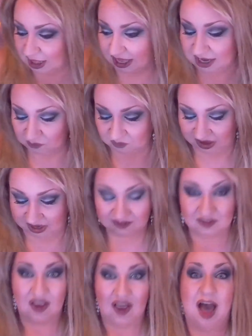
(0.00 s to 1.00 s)

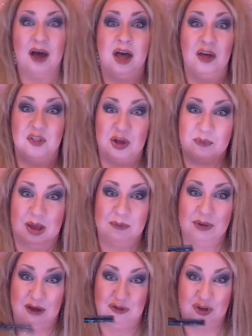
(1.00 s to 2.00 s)
Anyways, I think
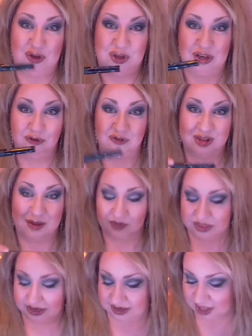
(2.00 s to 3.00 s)
maybe I shook it or
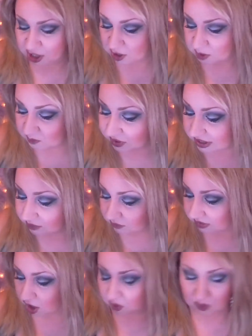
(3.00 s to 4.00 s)
something. But I got
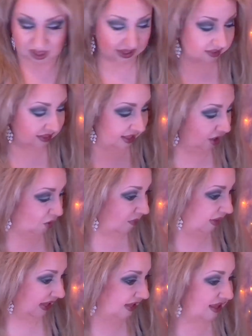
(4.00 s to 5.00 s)
that on
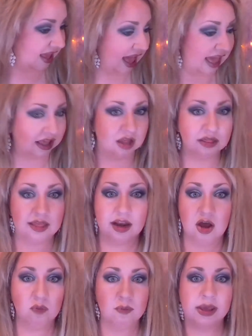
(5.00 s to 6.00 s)
me.
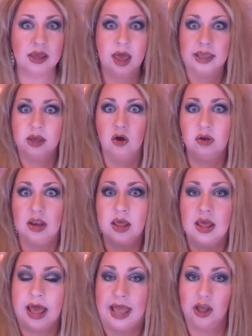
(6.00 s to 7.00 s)
Hang on.
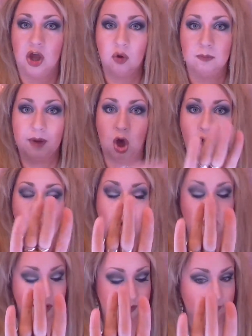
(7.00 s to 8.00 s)

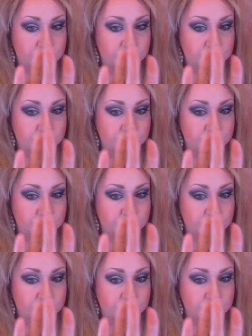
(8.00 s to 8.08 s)
Pause.